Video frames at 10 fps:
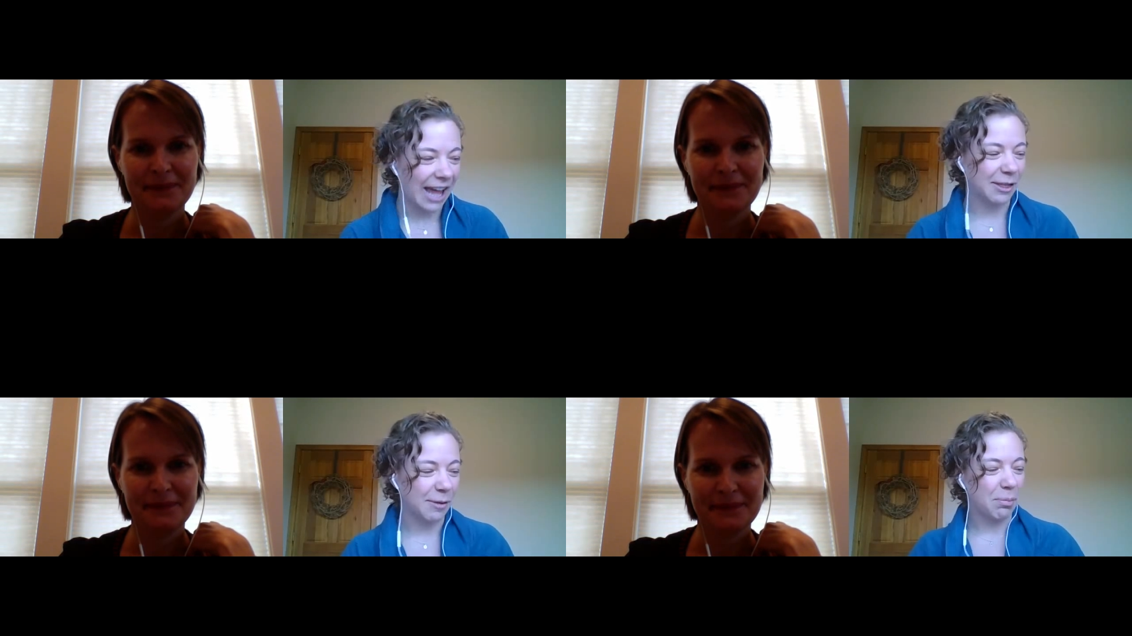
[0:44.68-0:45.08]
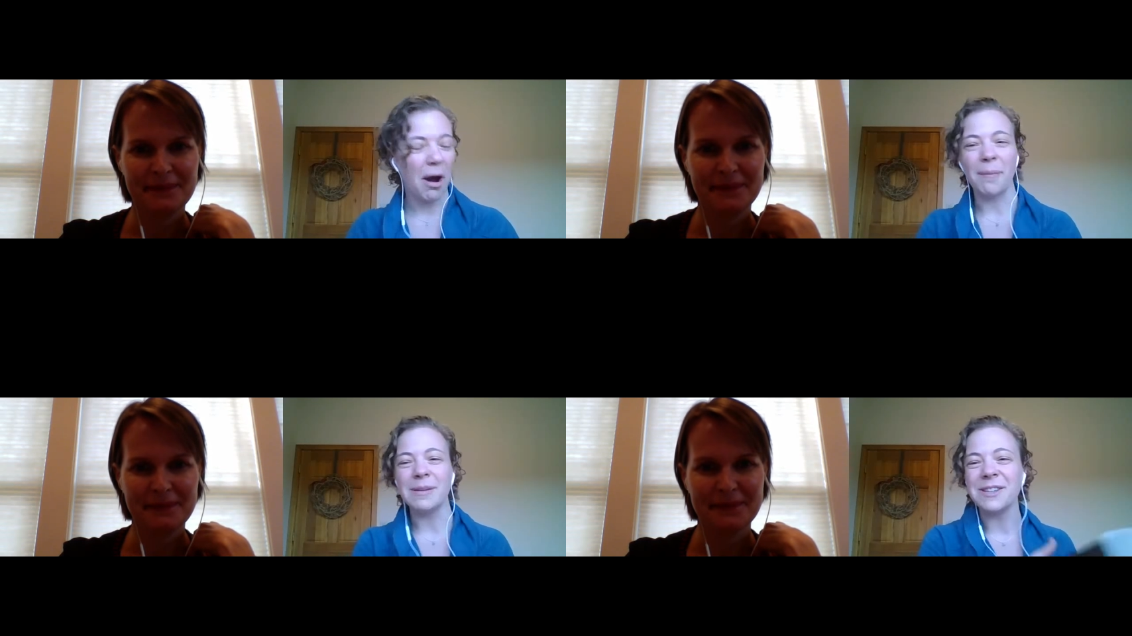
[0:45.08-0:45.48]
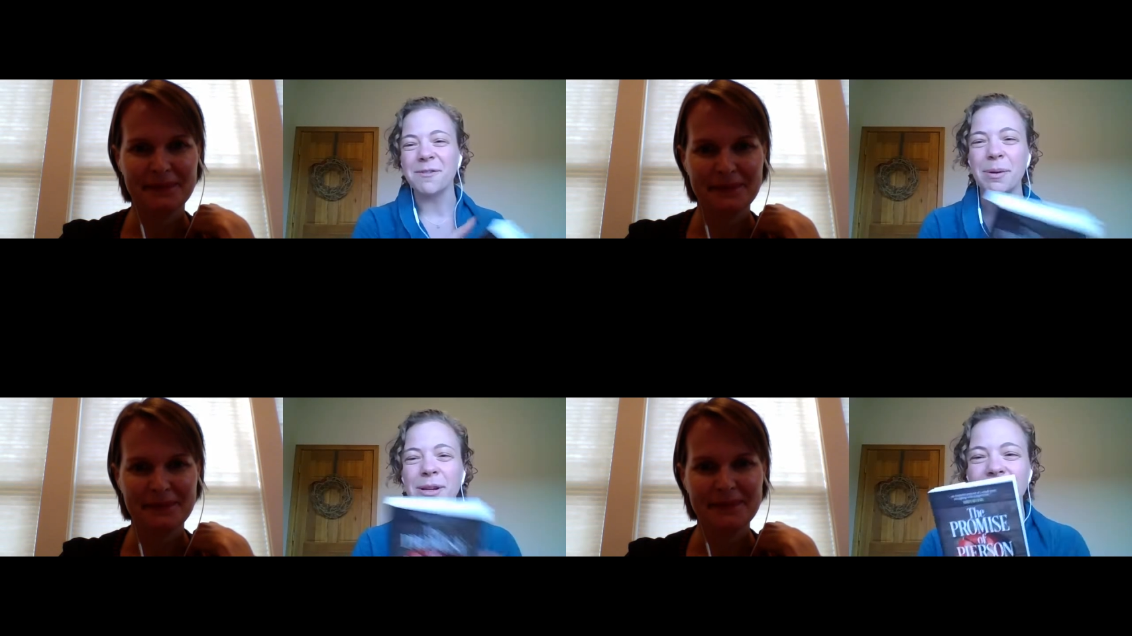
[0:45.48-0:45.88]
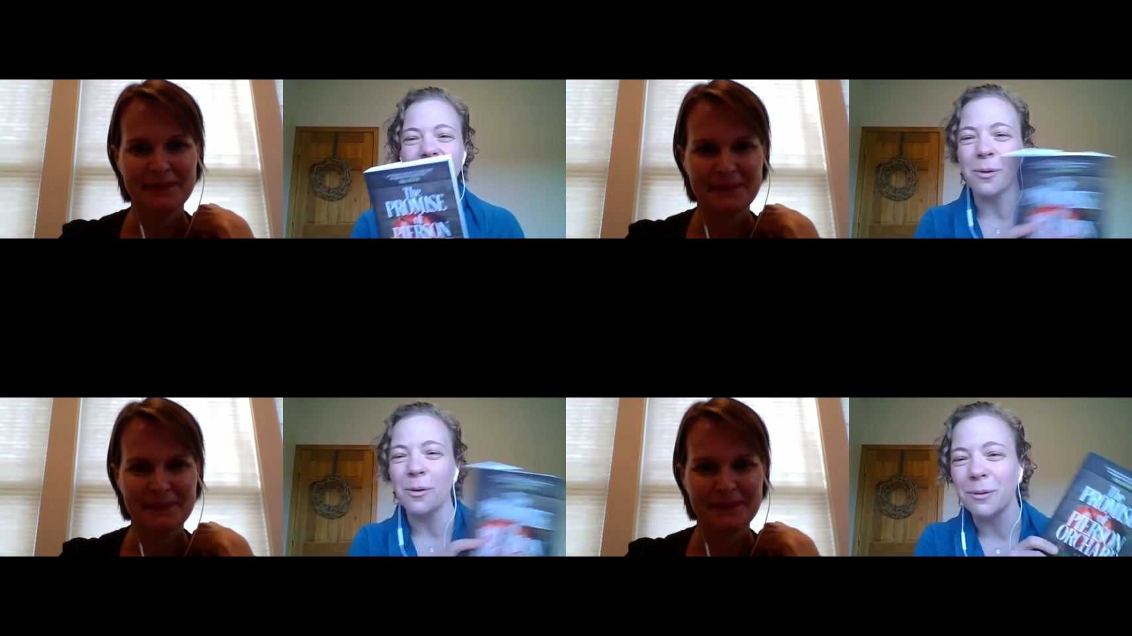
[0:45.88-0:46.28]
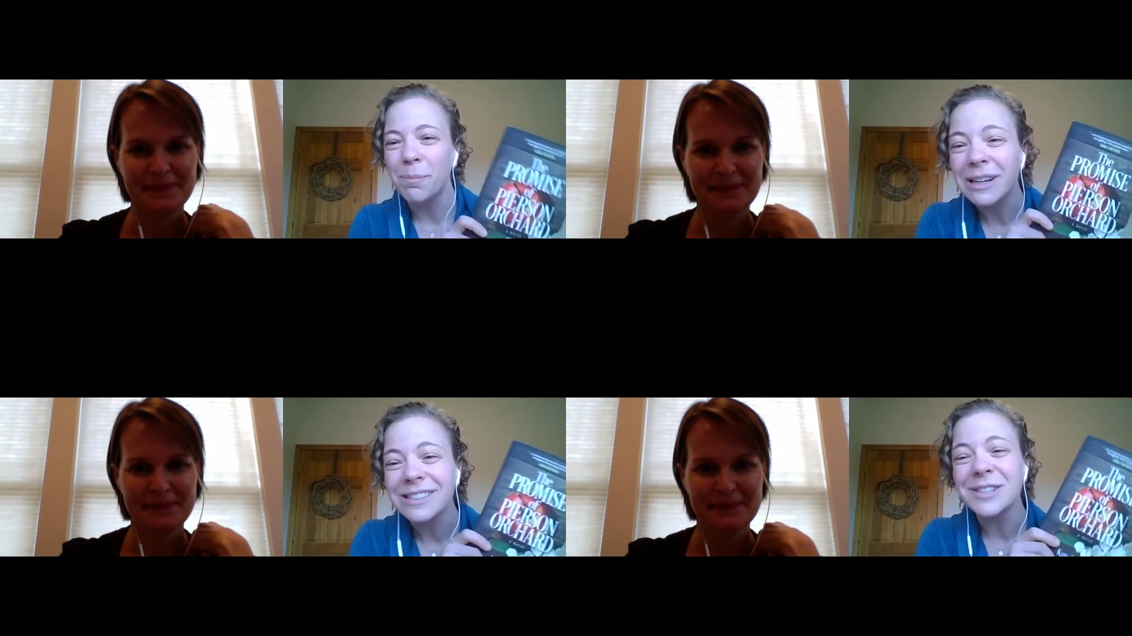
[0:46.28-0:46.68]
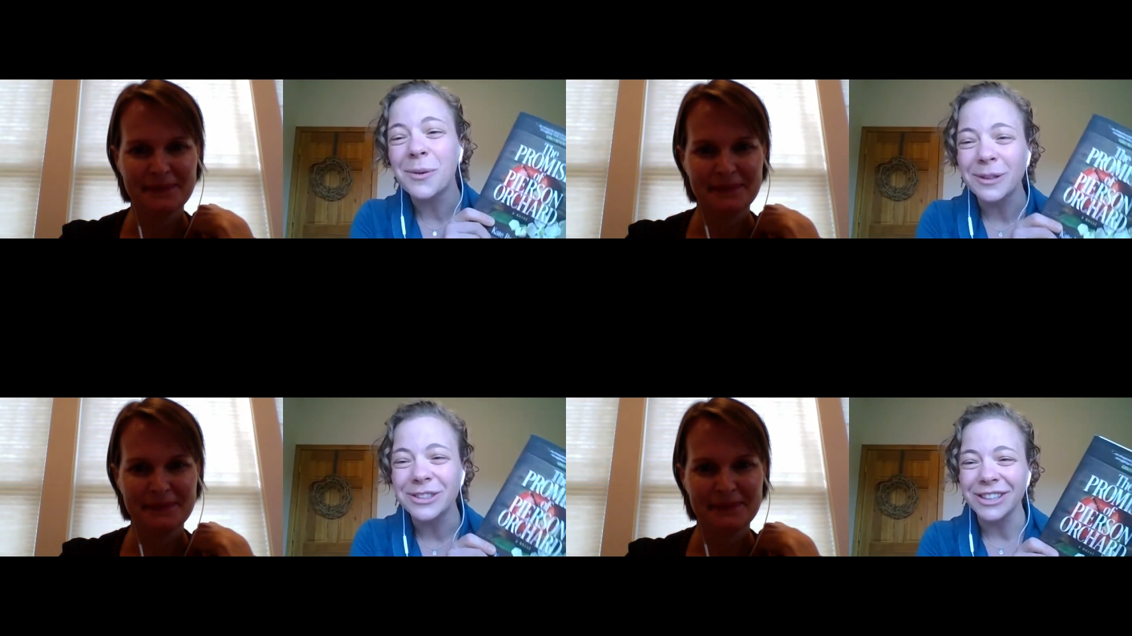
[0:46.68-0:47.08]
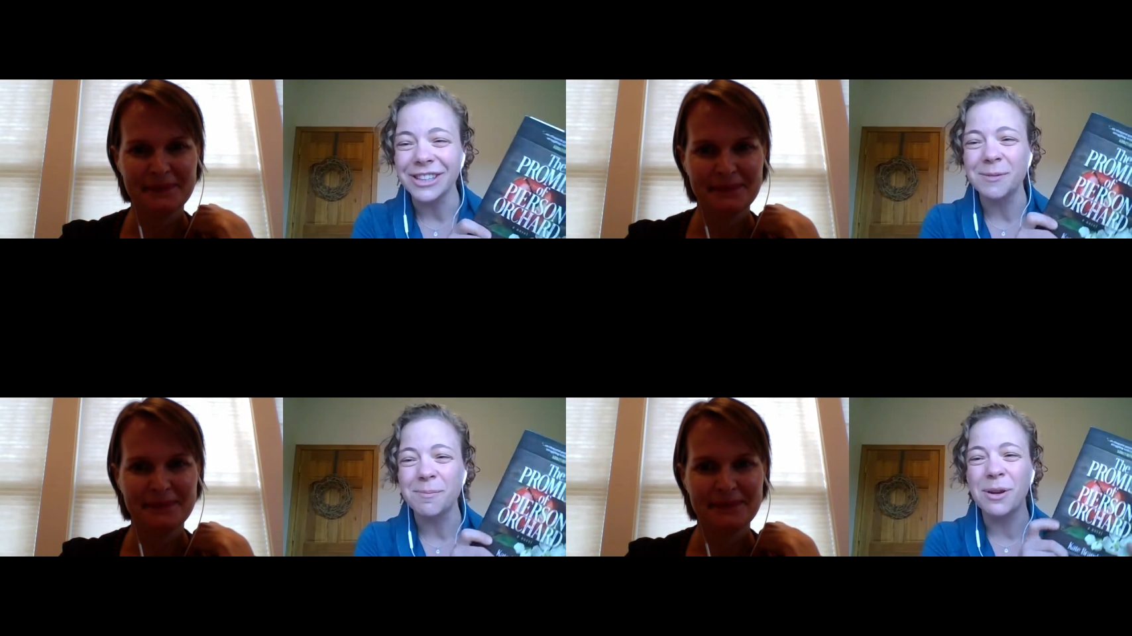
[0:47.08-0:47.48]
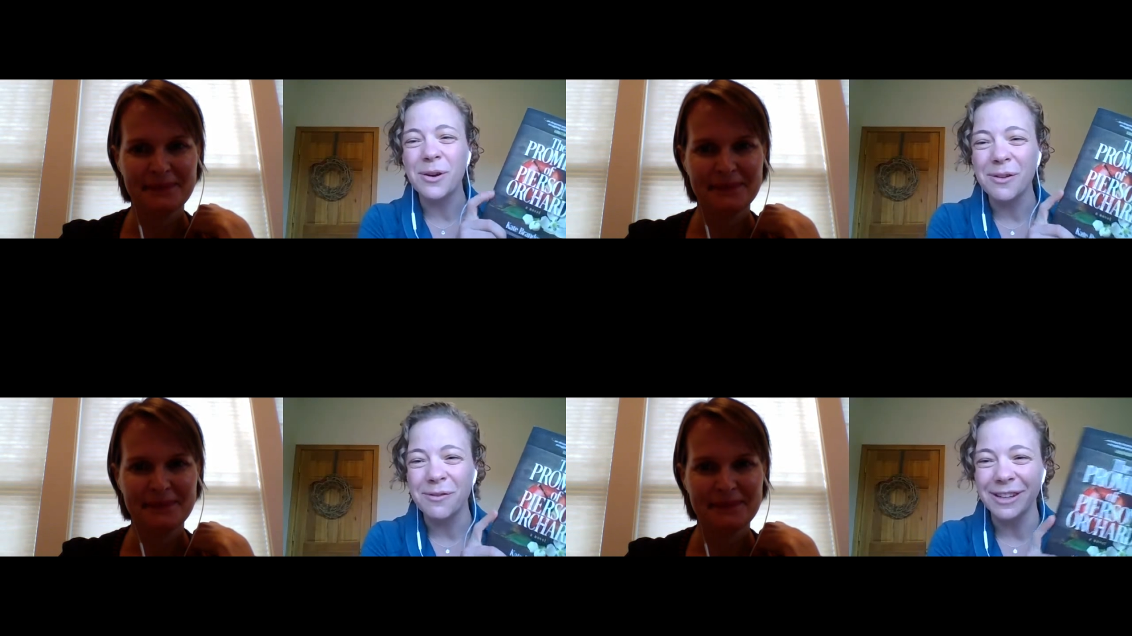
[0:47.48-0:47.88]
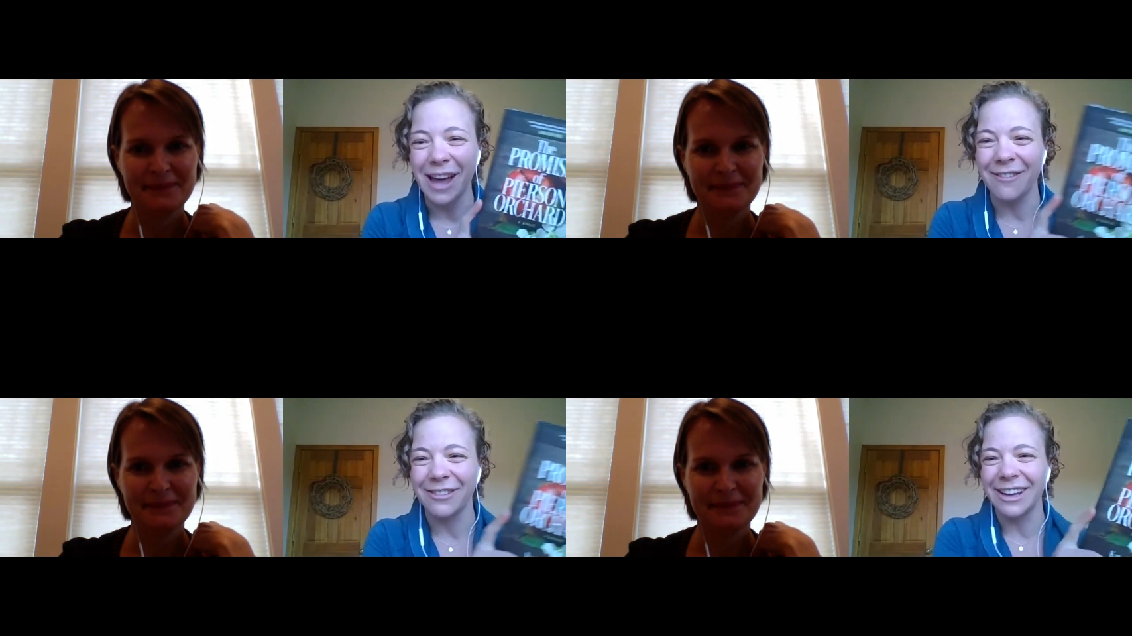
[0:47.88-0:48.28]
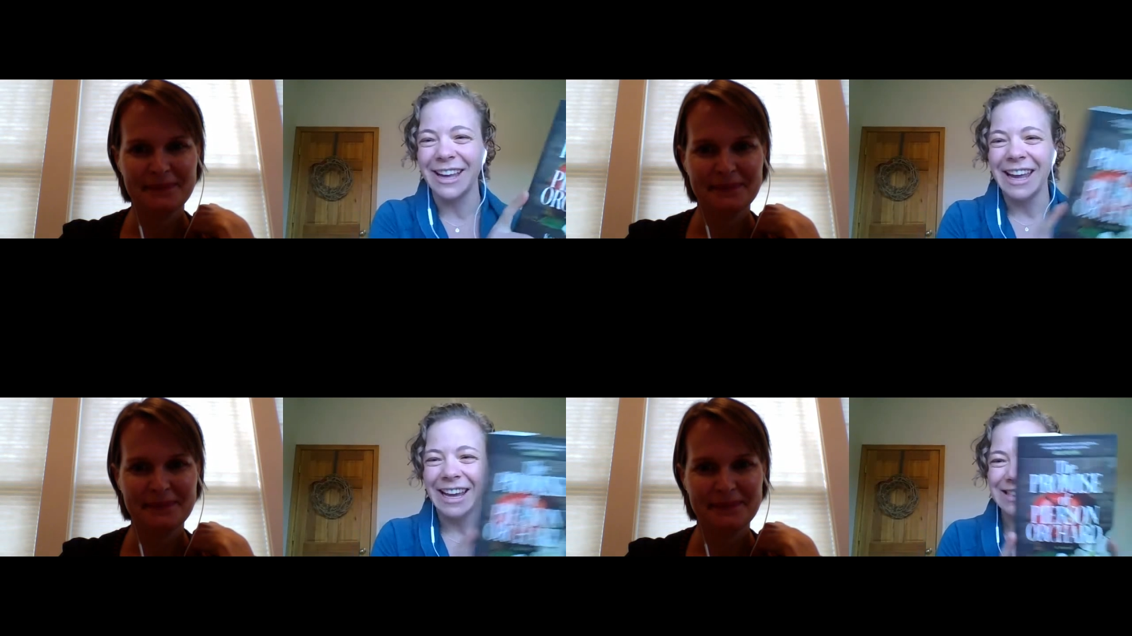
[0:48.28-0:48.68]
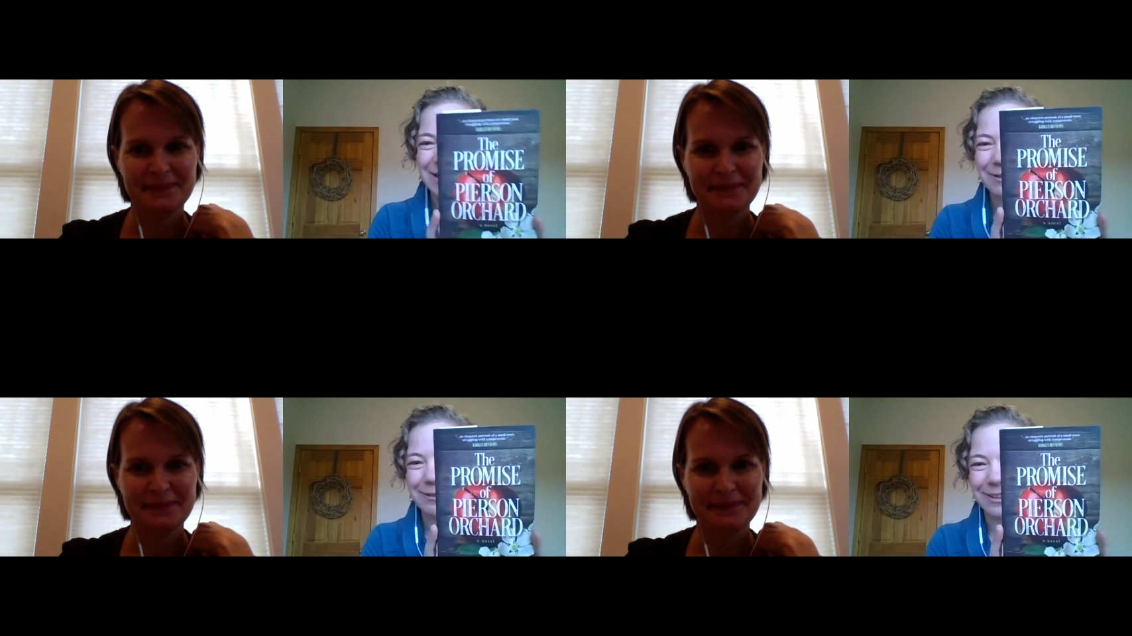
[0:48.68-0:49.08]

Speaker 1: And The Promise of mm-hmm. Pierson, or- Pierson Orchard, this beautiful novel, is her